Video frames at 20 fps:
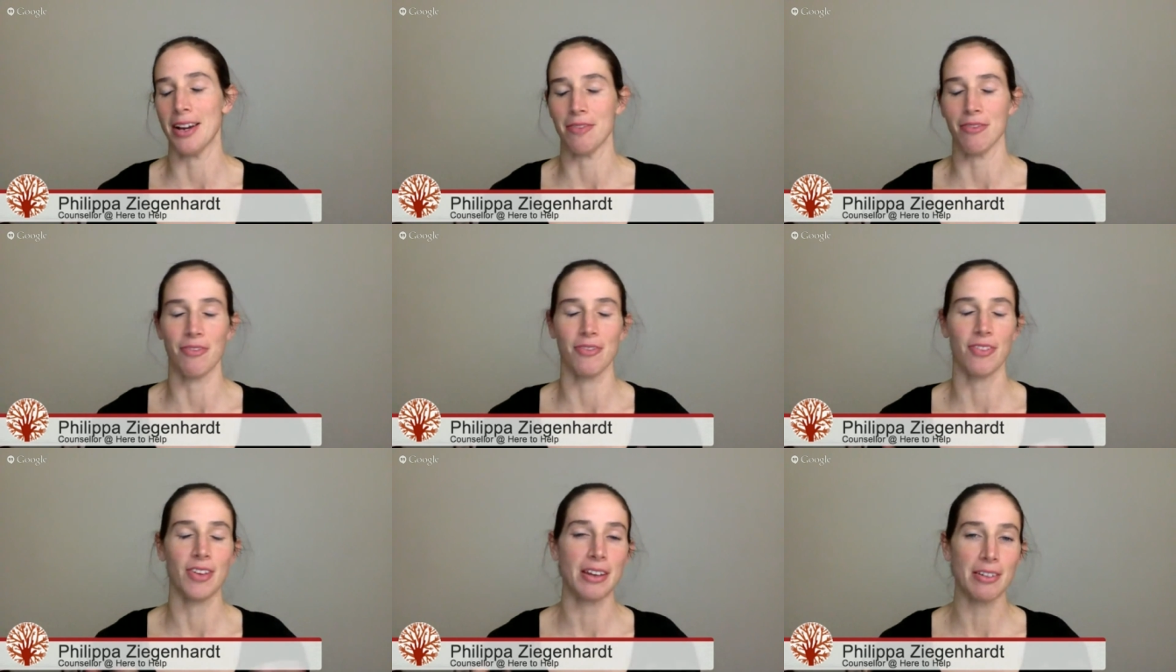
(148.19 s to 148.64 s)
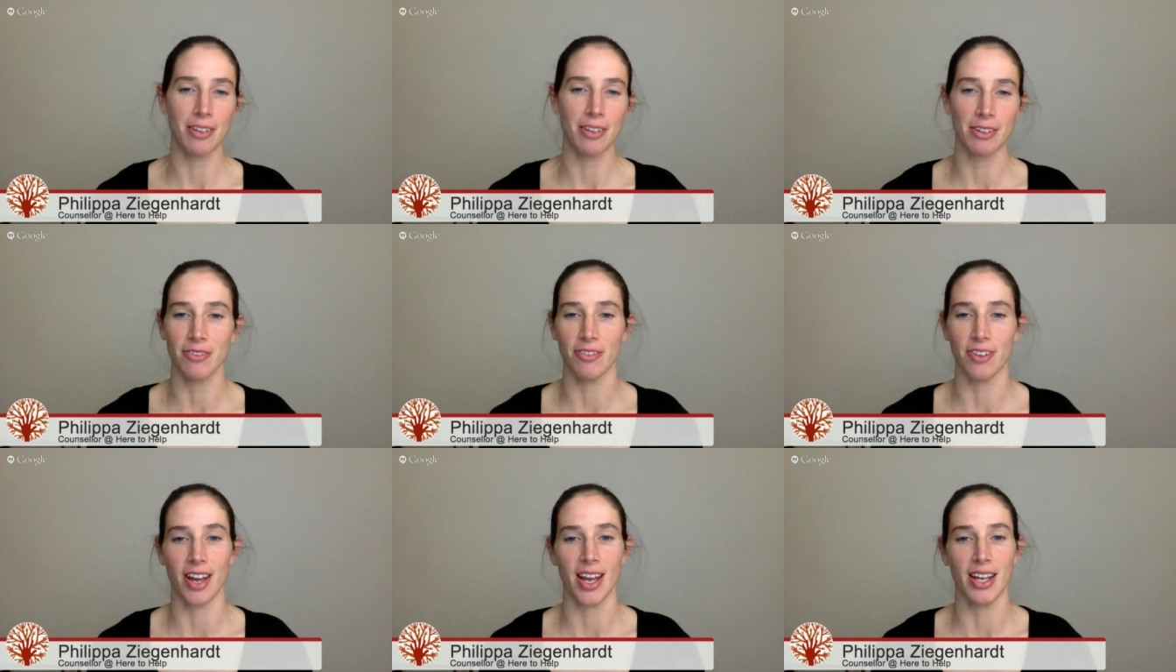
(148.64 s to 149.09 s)
fear of
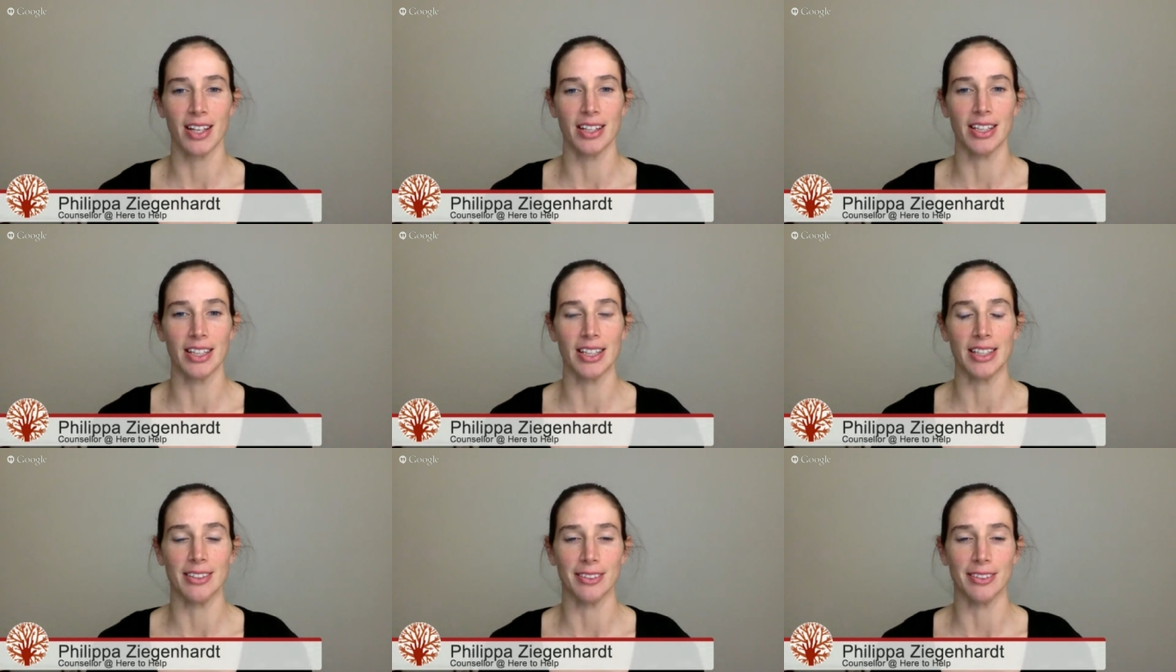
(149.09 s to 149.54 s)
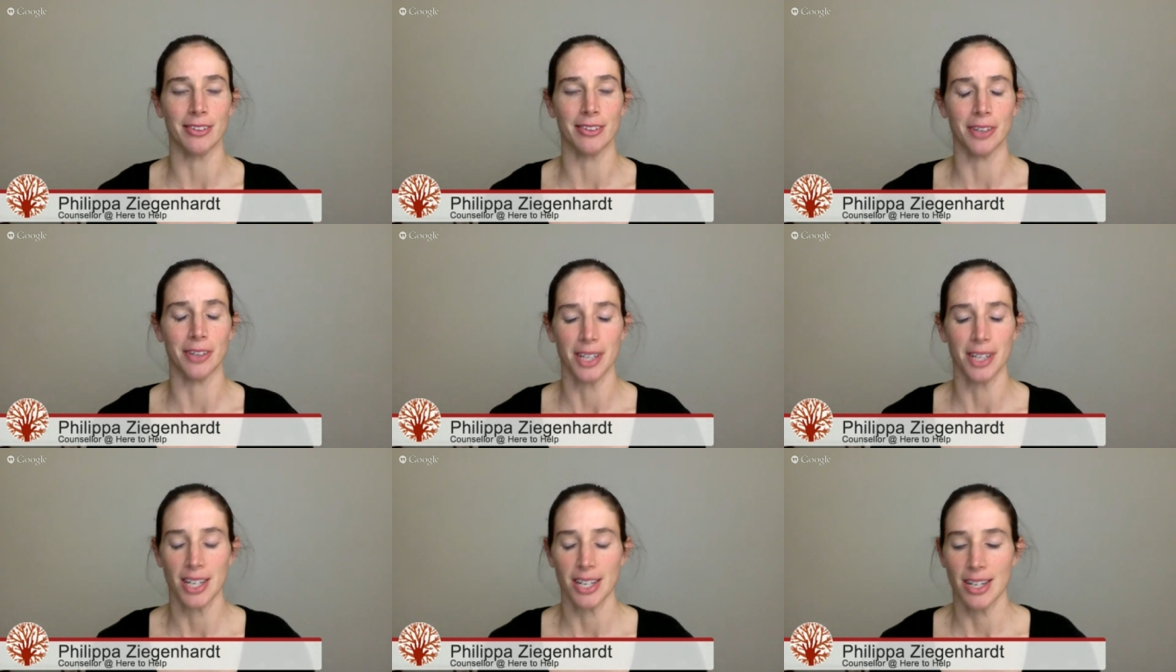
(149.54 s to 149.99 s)
failing,
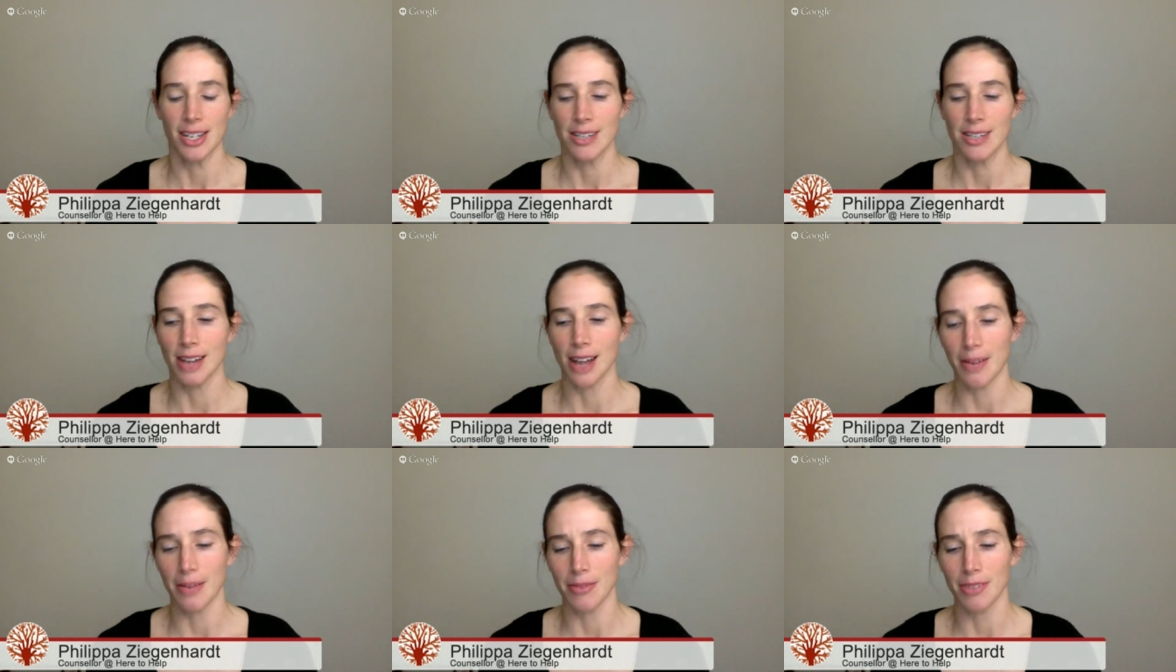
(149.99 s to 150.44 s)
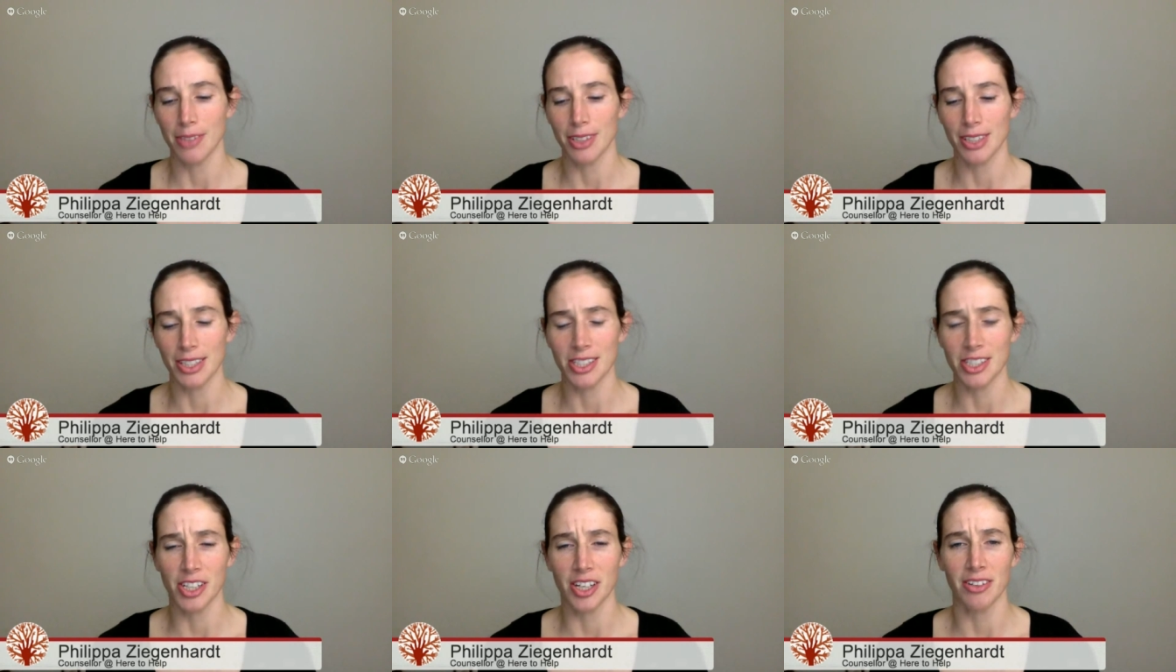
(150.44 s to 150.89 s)
or
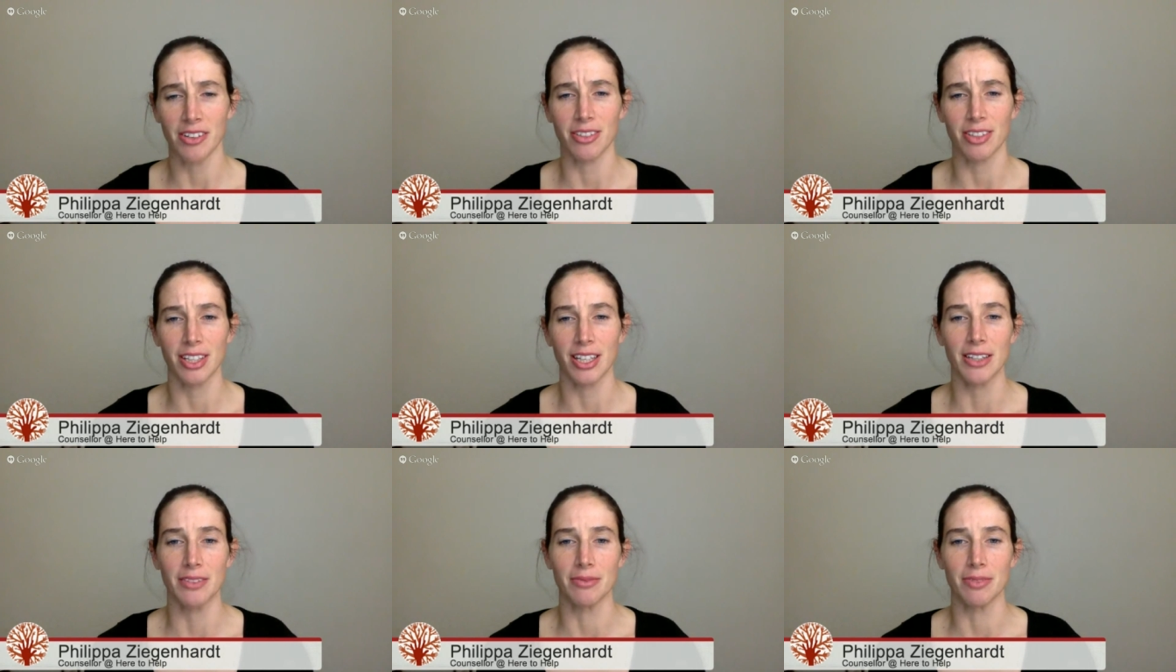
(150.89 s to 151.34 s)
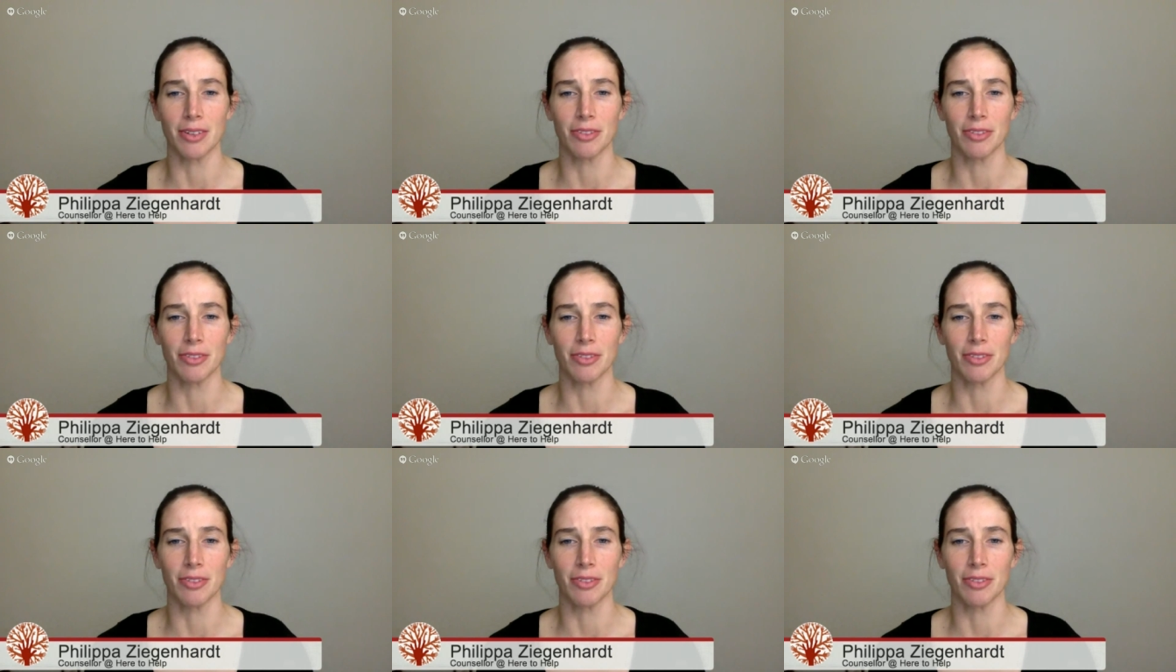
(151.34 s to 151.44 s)
really generally